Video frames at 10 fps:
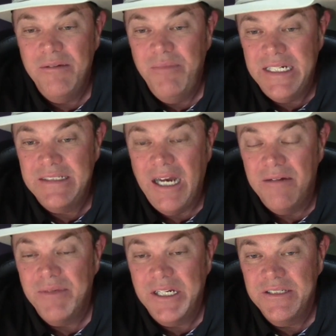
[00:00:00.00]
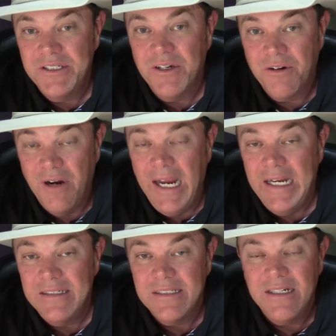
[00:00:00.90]
big time because of your
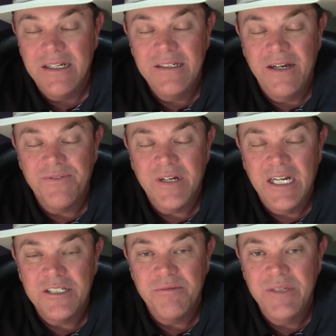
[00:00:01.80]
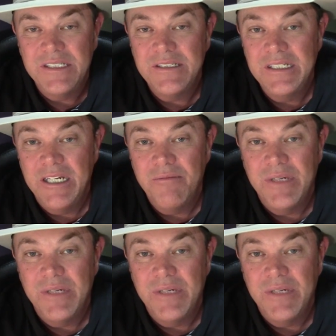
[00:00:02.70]
grains, and I forgot to mention them,